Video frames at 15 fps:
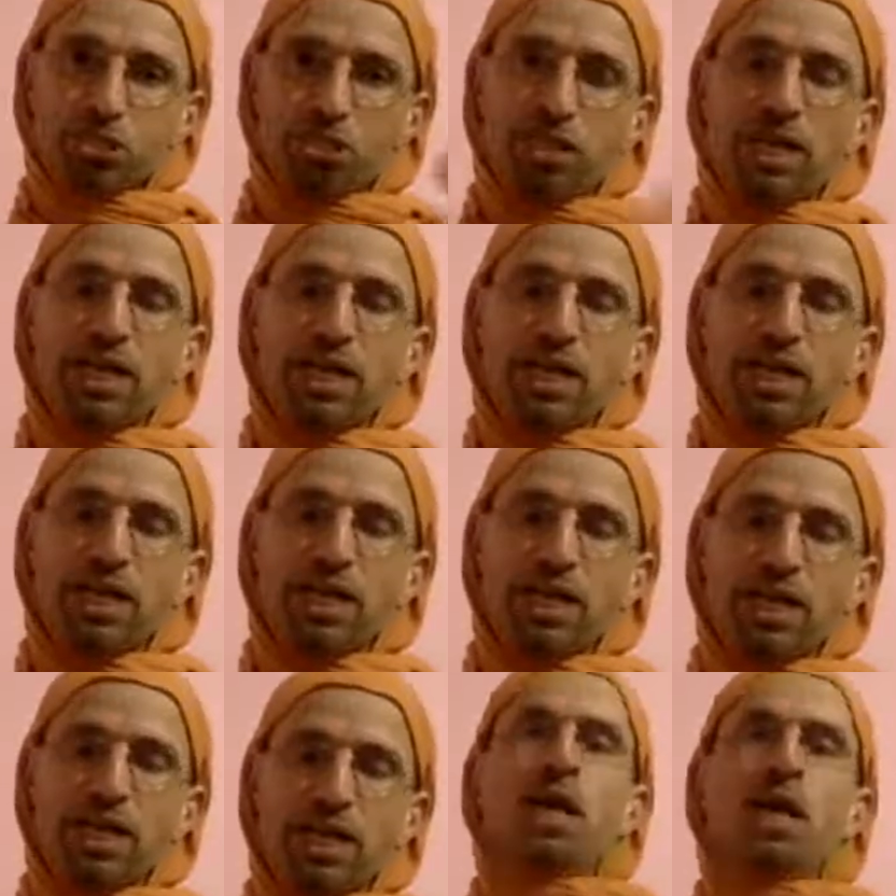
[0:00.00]

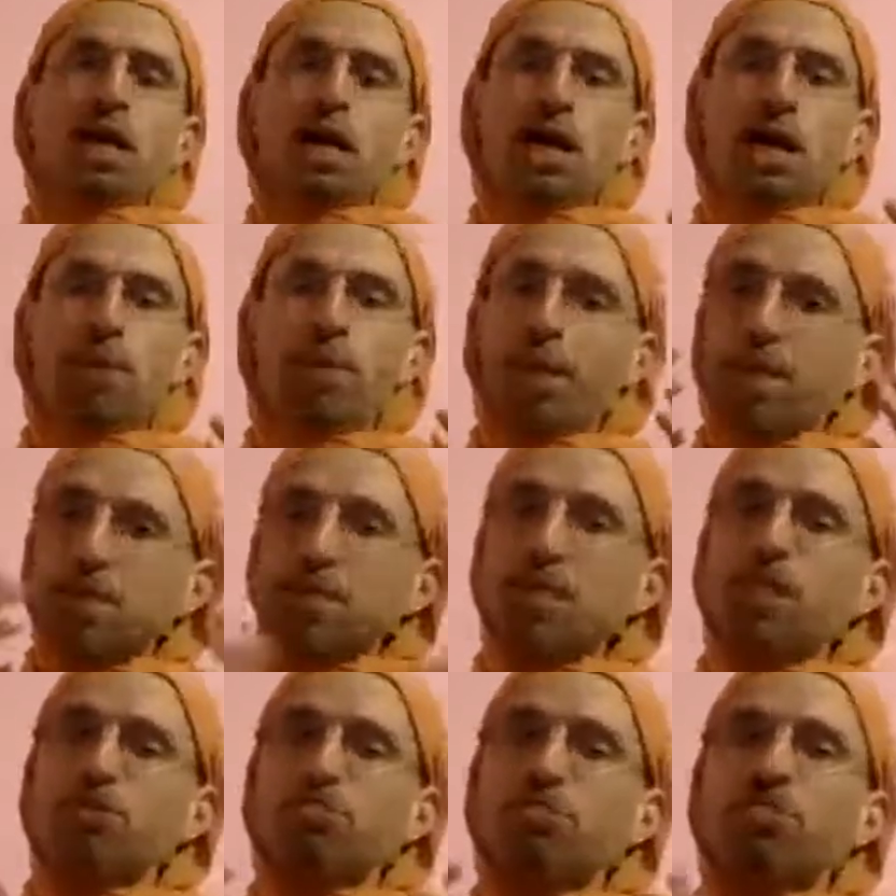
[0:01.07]
release
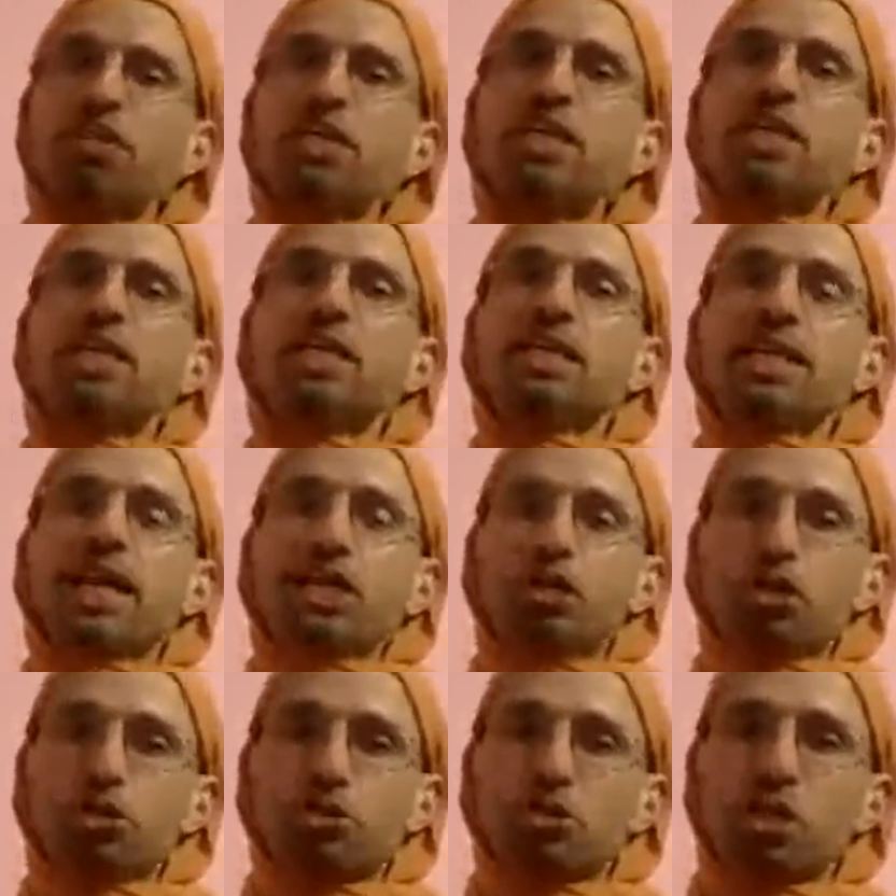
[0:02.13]
mentally feel
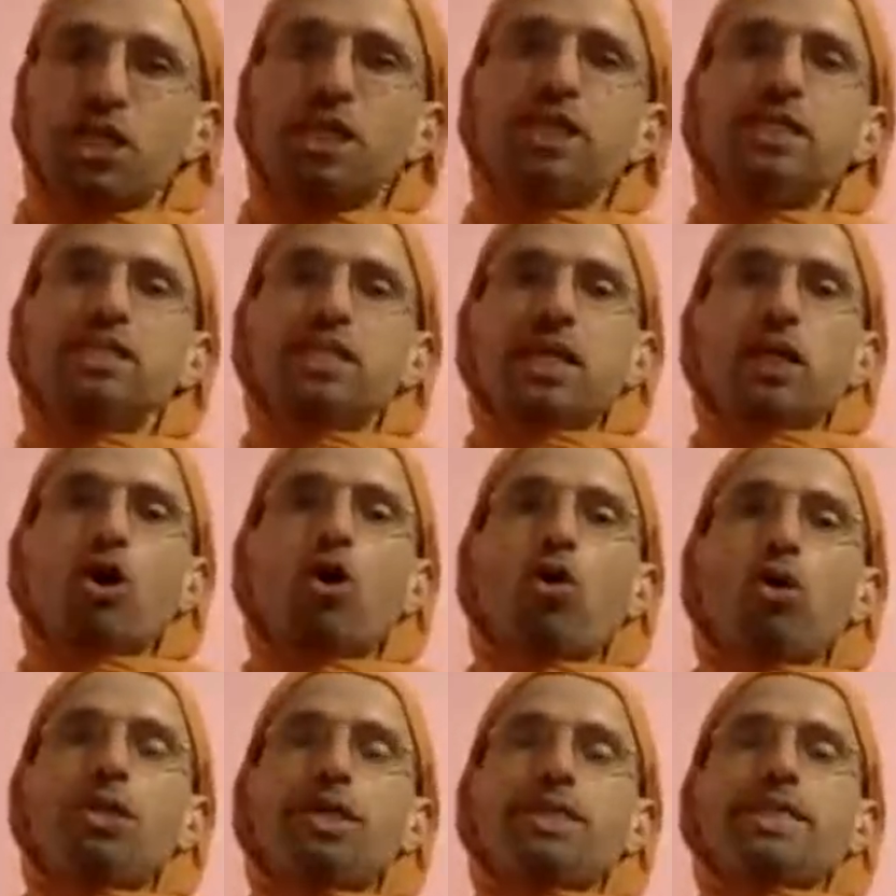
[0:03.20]
that you're releasing
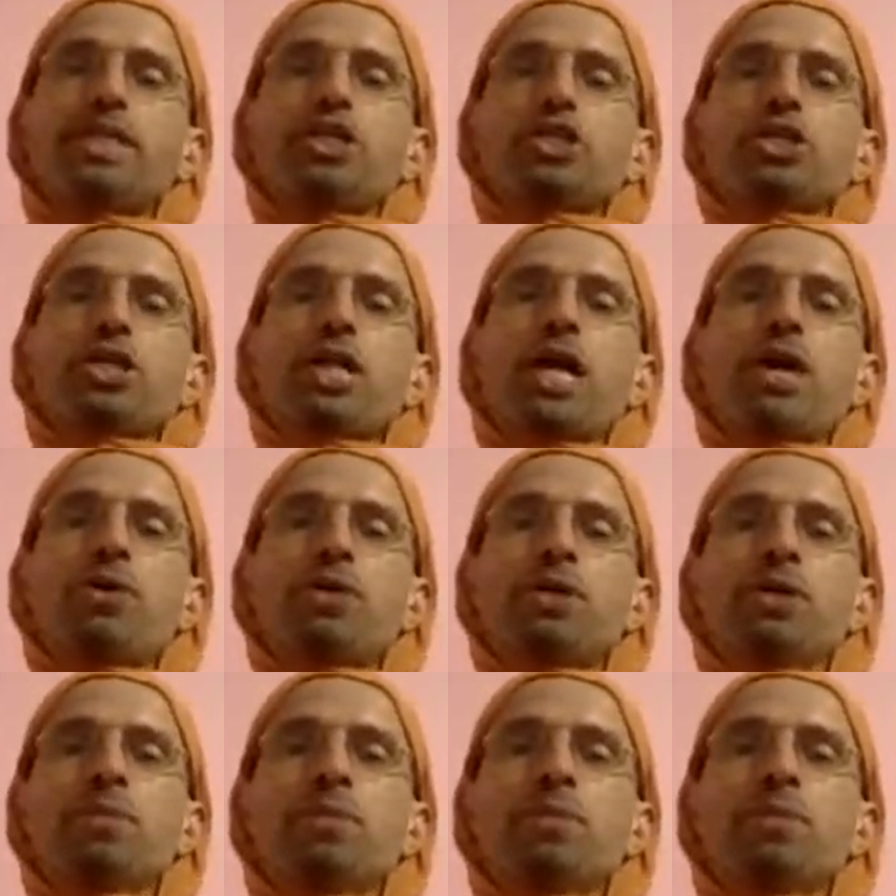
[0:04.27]
all the tension out.